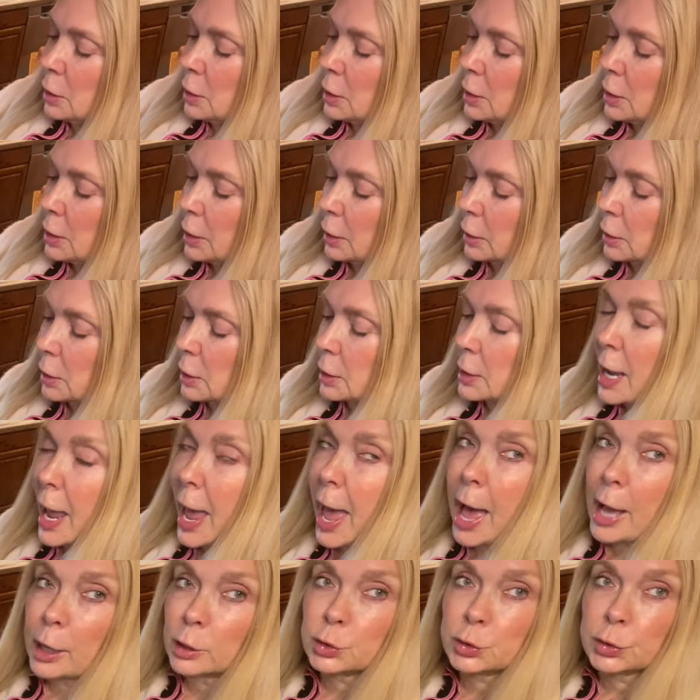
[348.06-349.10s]
it can
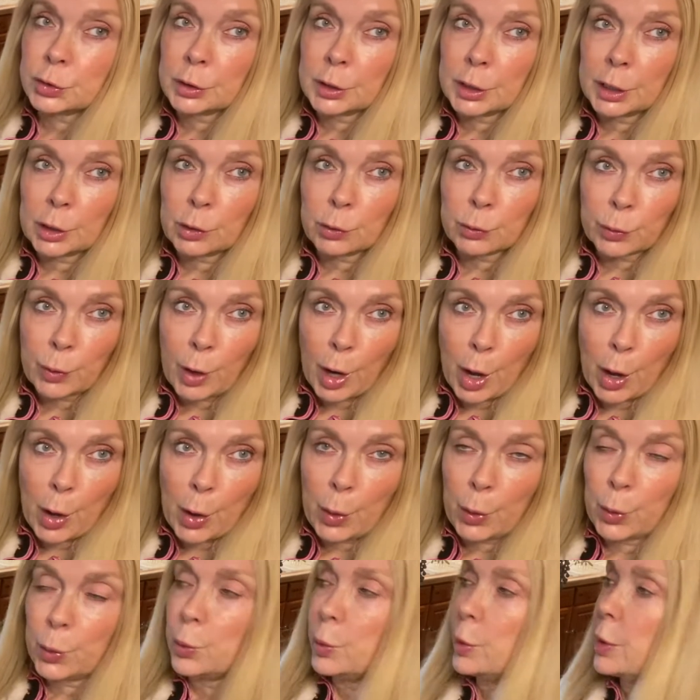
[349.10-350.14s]
actually
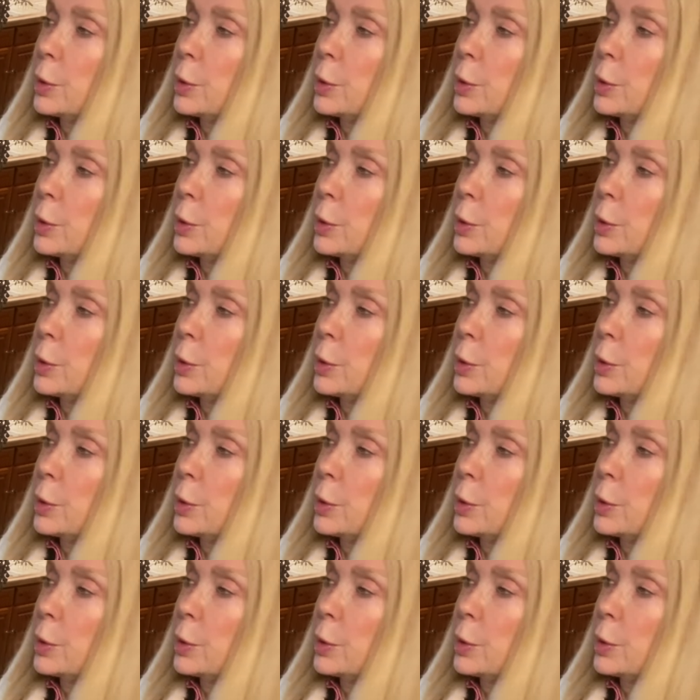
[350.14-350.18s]
grow